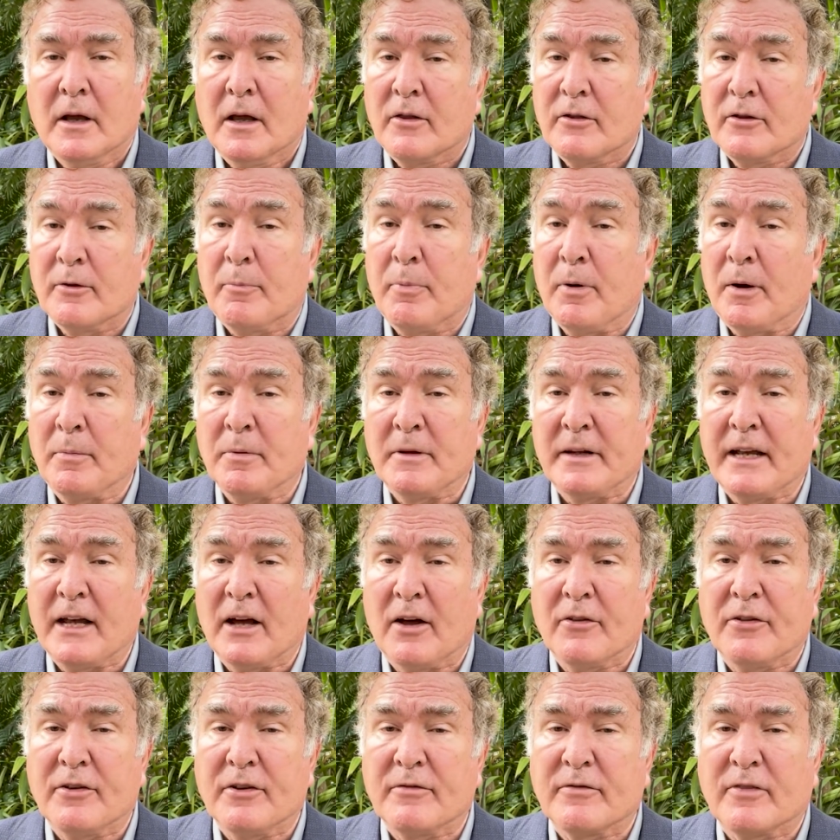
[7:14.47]
The public
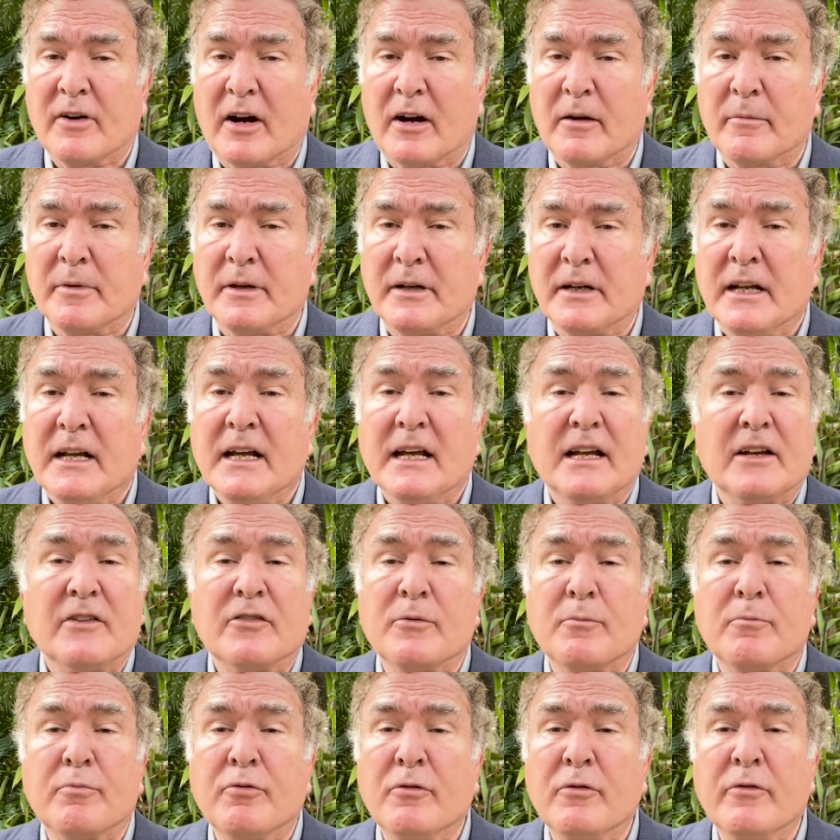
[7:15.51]
health environment is
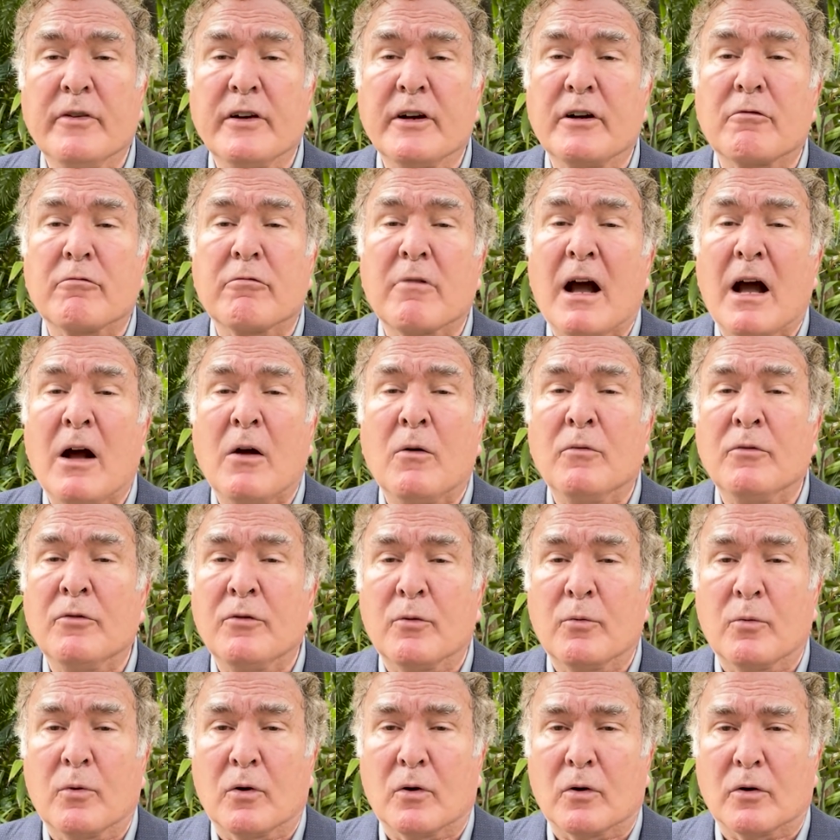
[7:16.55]
improving around
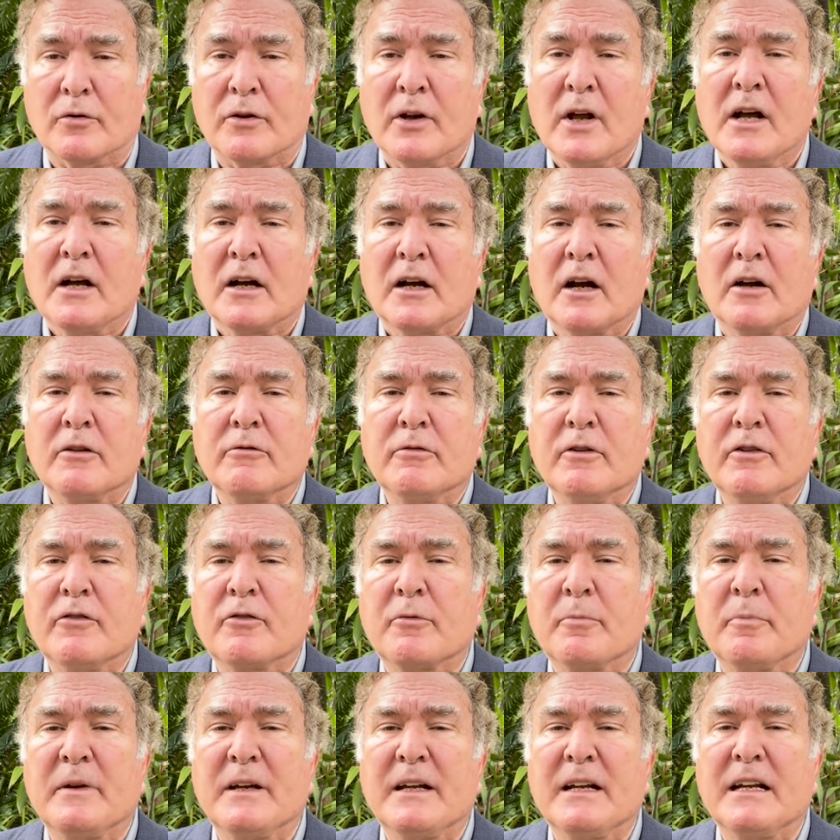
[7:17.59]
the world. Countries
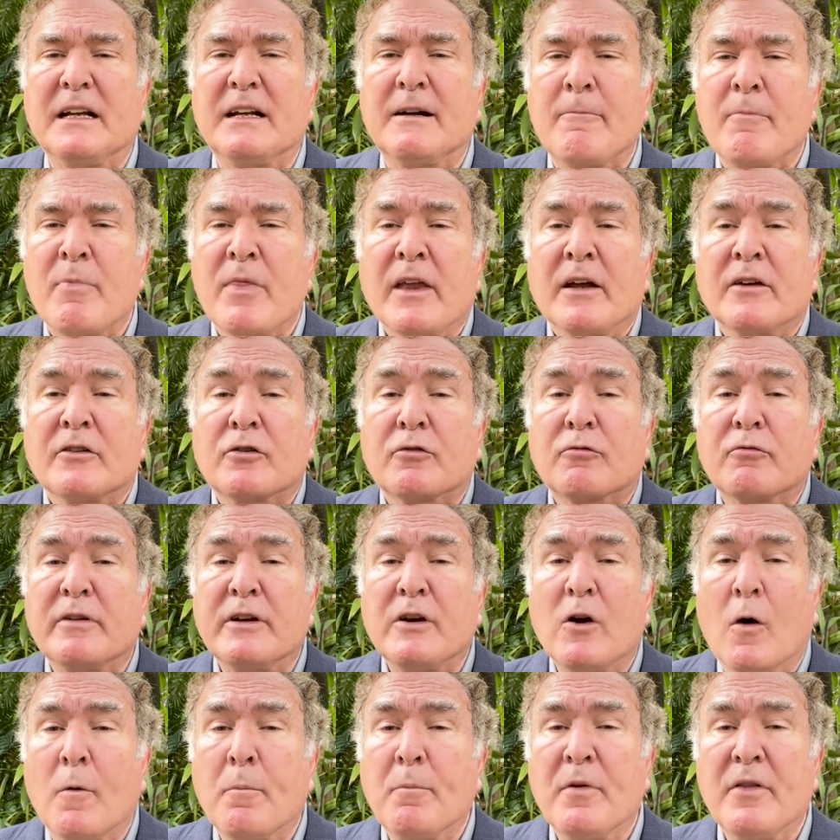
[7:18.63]
are beginning to
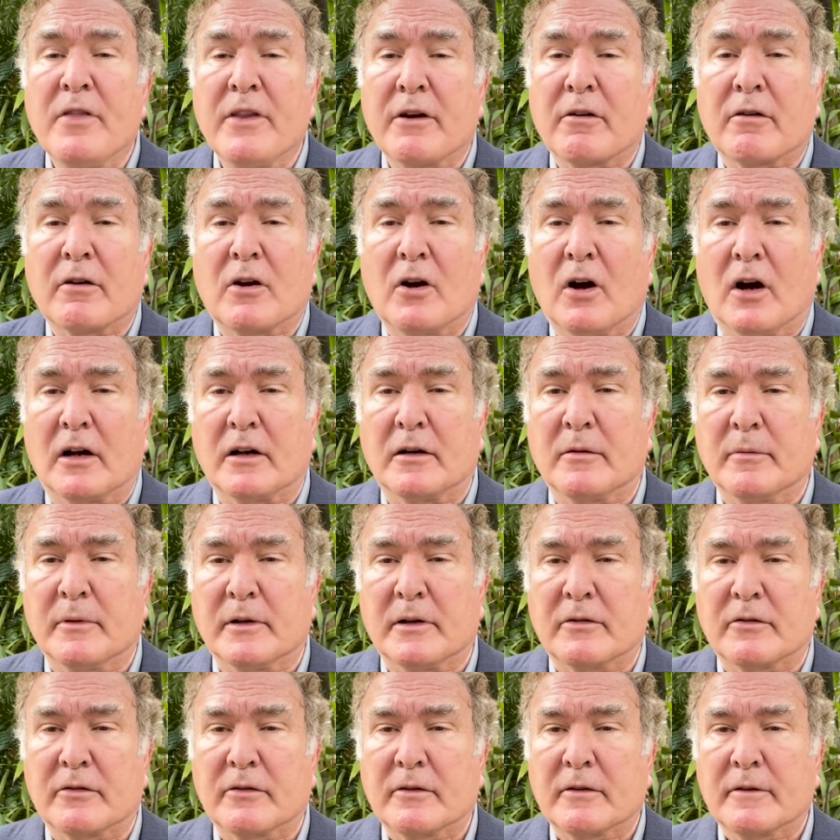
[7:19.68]
reopen their
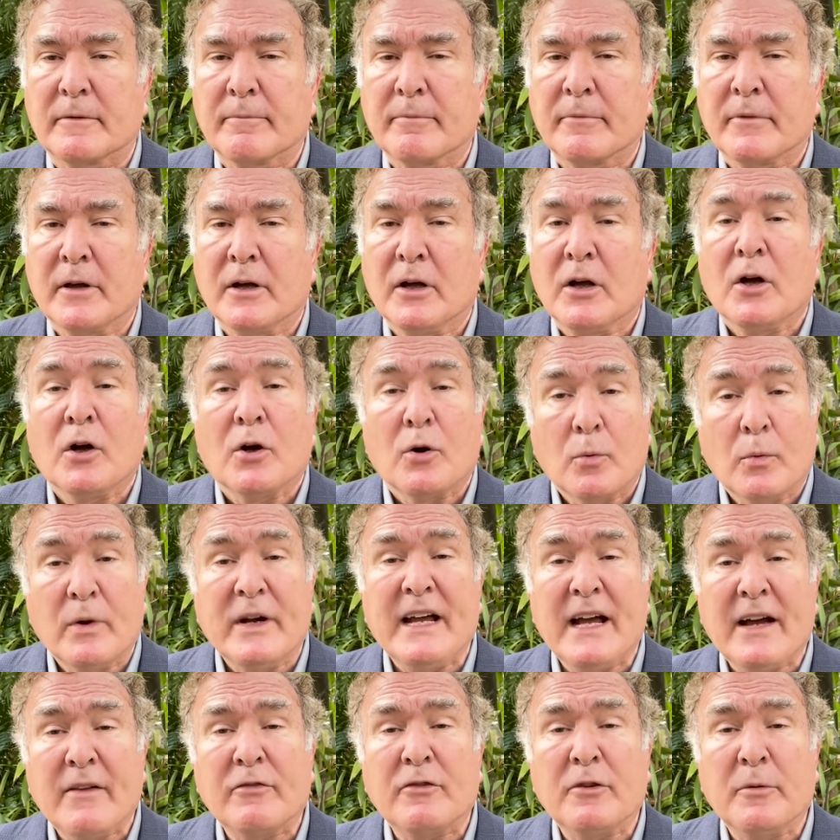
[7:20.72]
economies. We
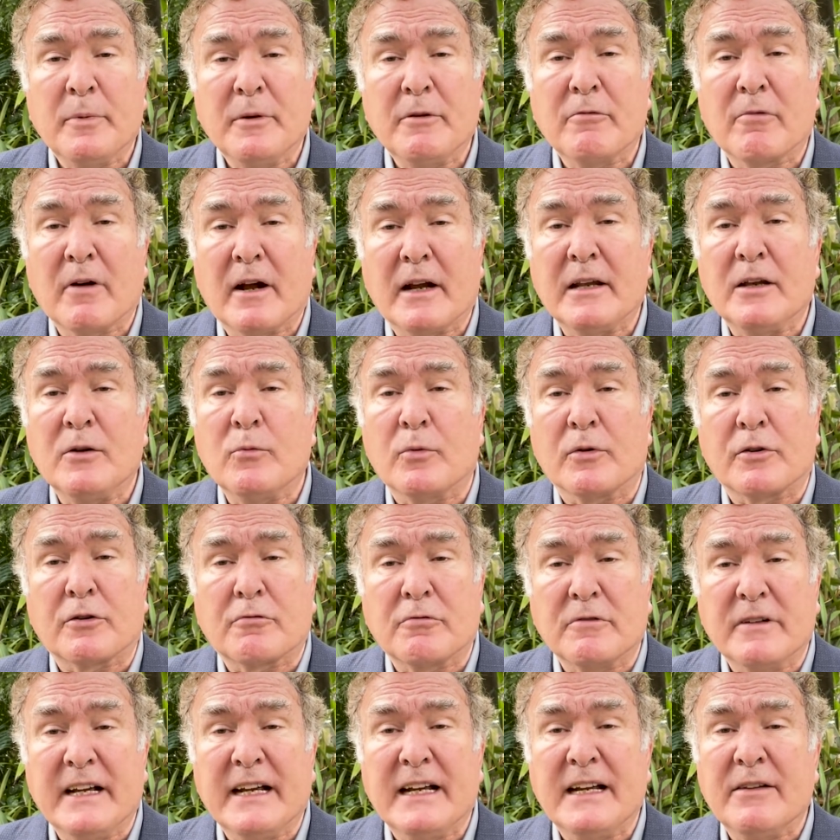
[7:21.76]
have to be ready with
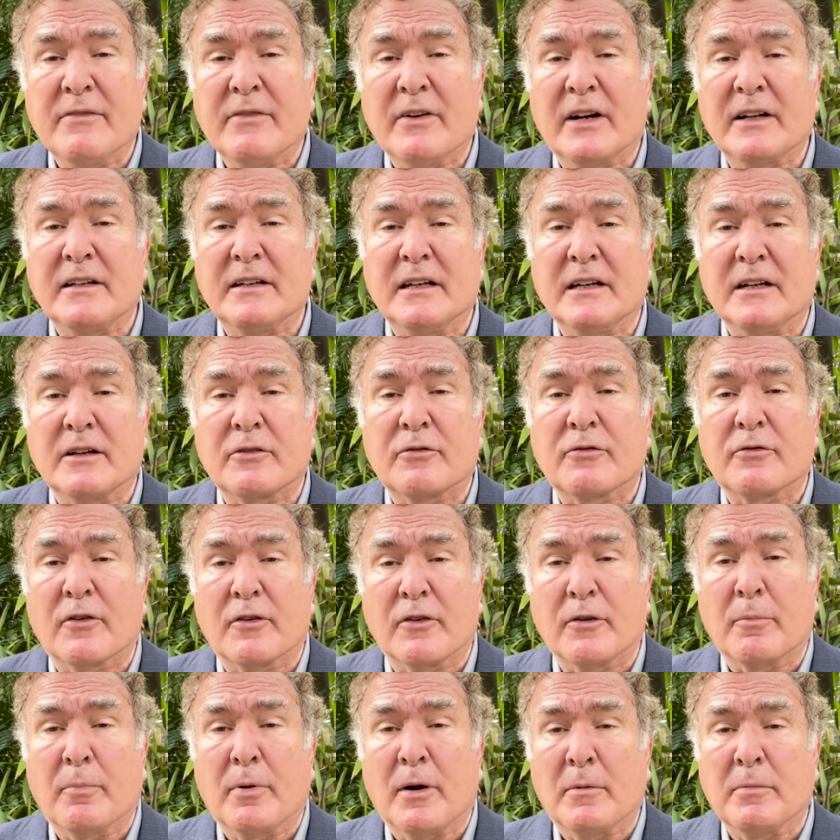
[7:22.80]
creative ideas for
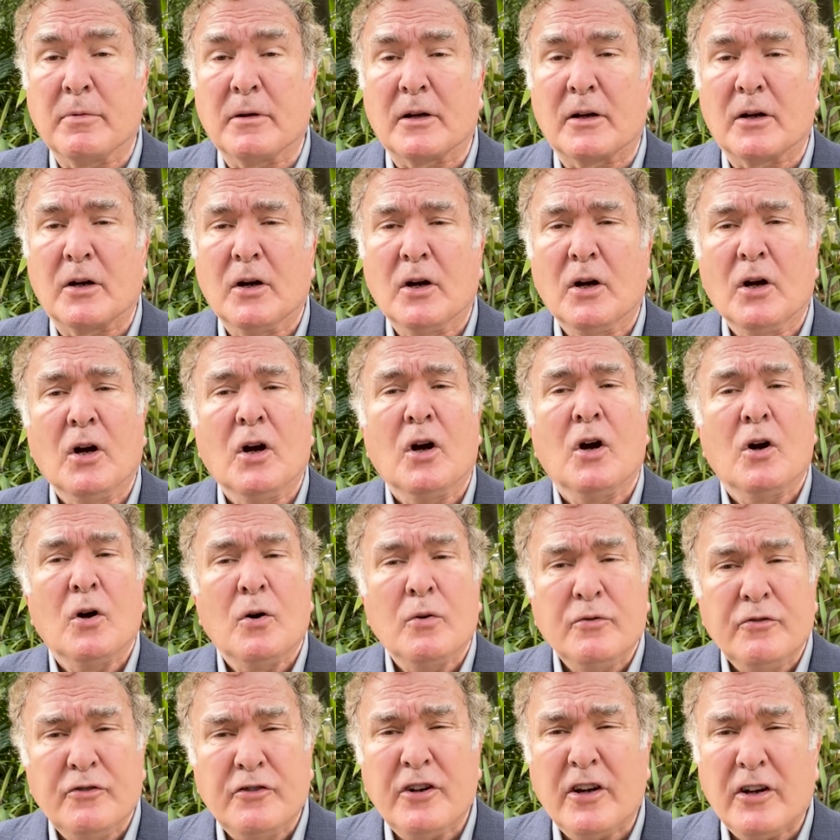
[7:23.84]
the public
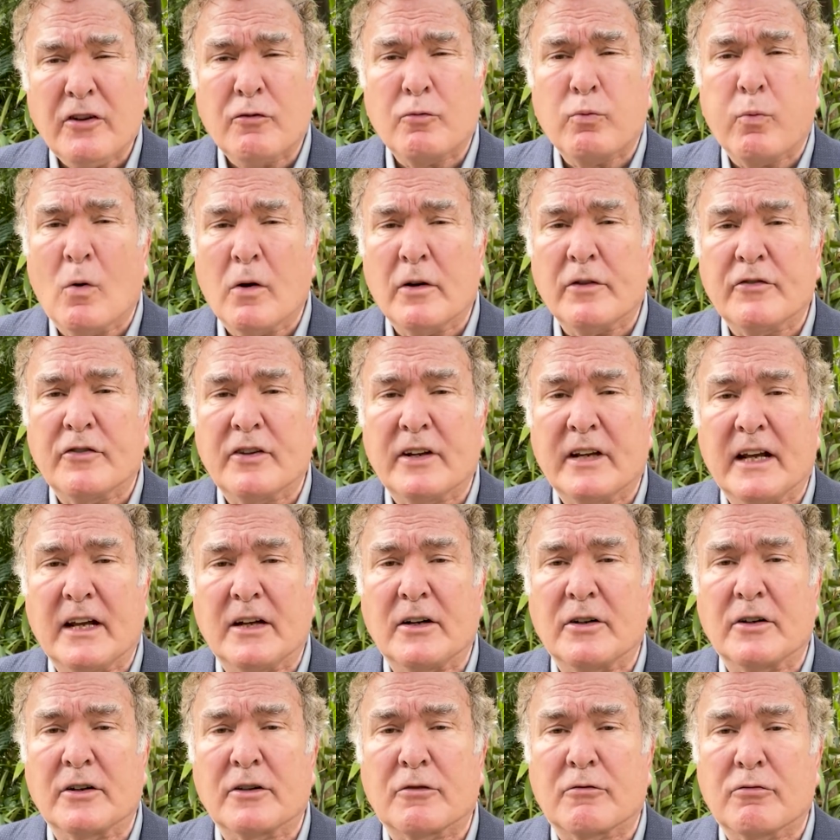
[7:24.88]
who just wants to get
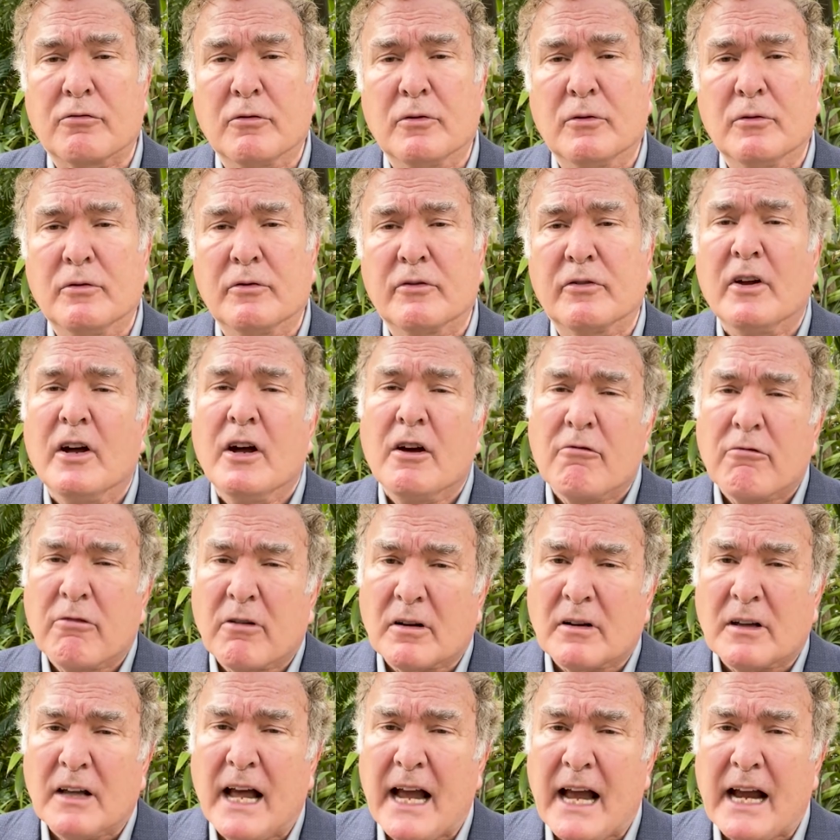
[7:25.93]
on a cruise,
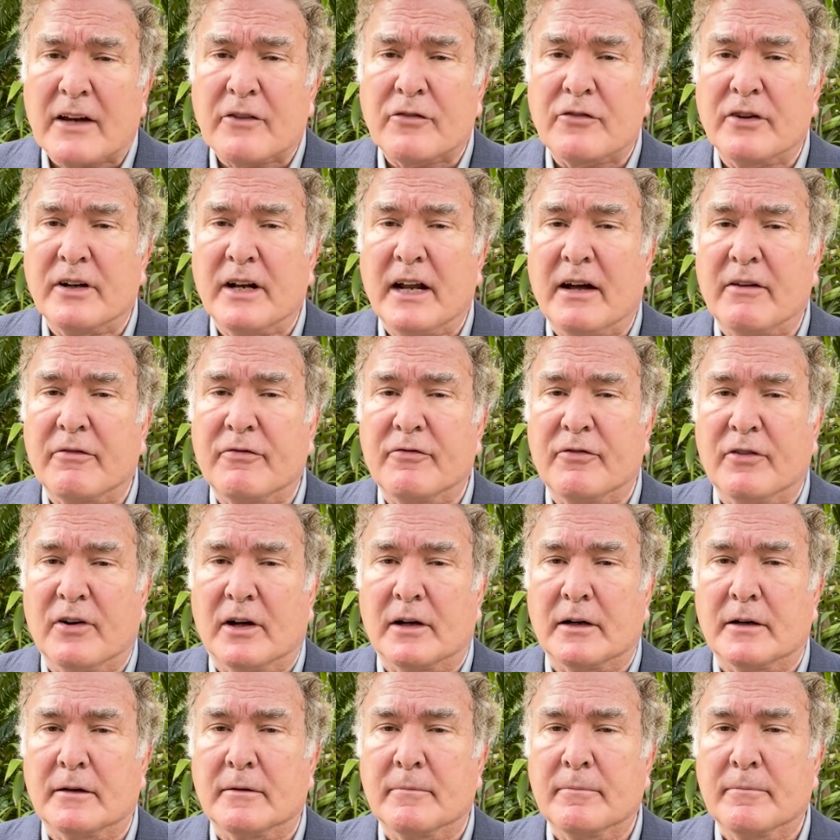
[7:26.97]
relax, and have fun.